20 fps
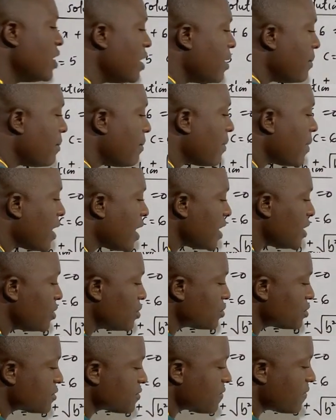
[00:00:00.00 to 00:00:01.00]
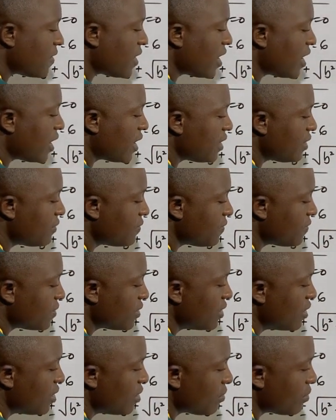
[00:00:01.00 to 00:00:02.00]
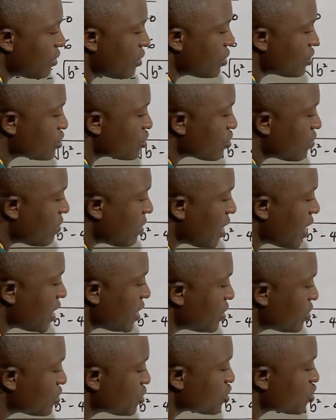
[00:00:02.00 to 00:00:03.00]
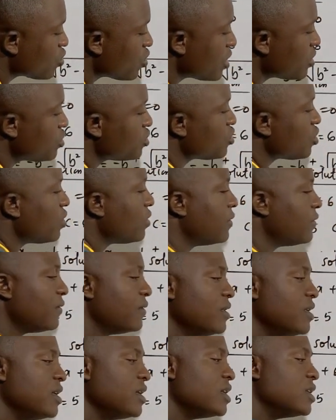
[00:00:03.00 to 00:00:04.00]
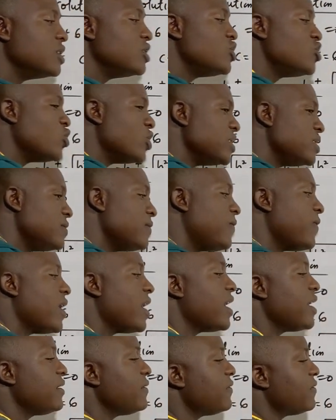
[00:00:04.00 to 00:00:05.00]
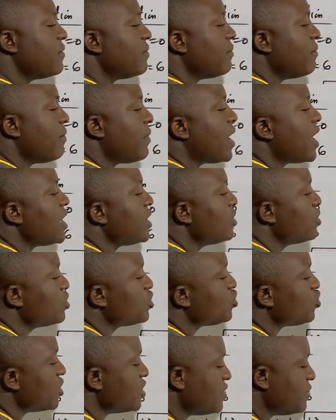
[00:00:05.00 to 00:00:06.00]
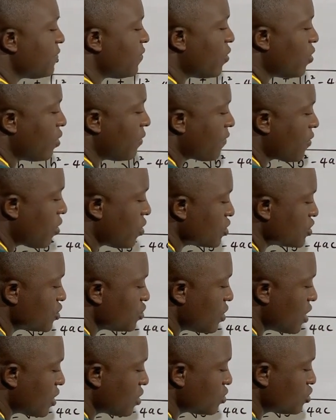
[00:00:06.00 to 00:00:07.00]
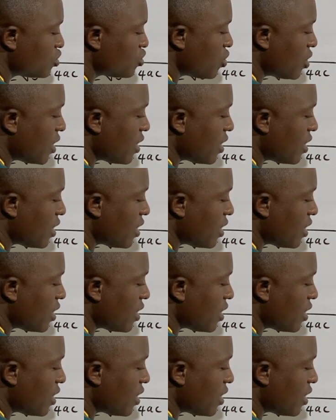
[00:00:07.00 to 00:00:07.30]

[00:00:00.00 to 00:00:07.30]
minus 5 plus or minus square root of 25 minus 24. Of course, we are going to